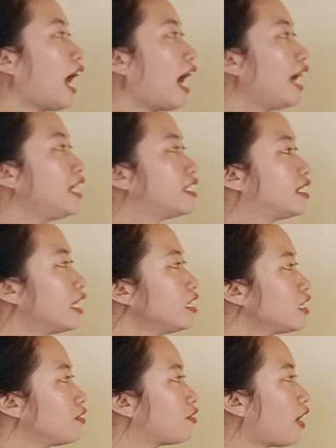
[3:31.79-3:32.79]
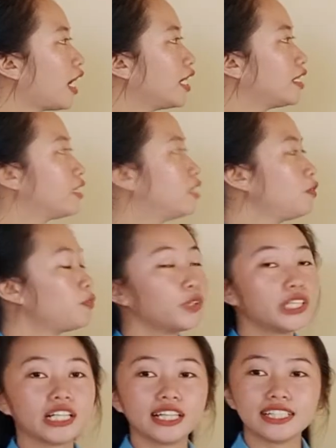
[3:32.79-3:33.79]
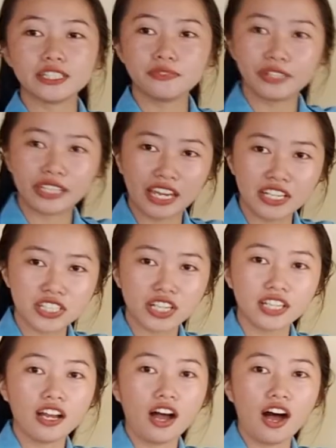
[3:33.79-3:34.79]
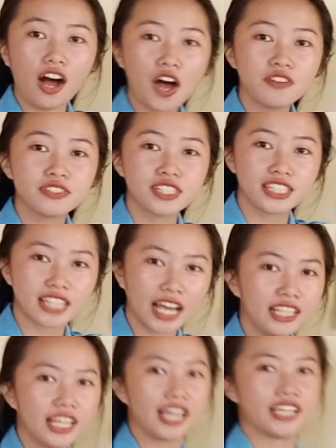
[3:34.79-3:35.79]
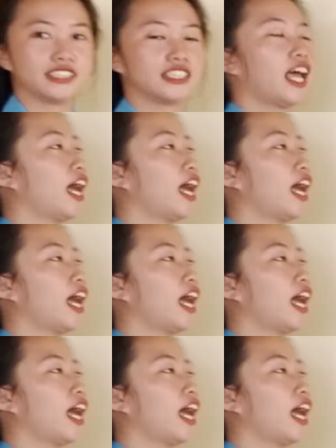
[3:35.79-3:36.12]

identify the different classification of salad.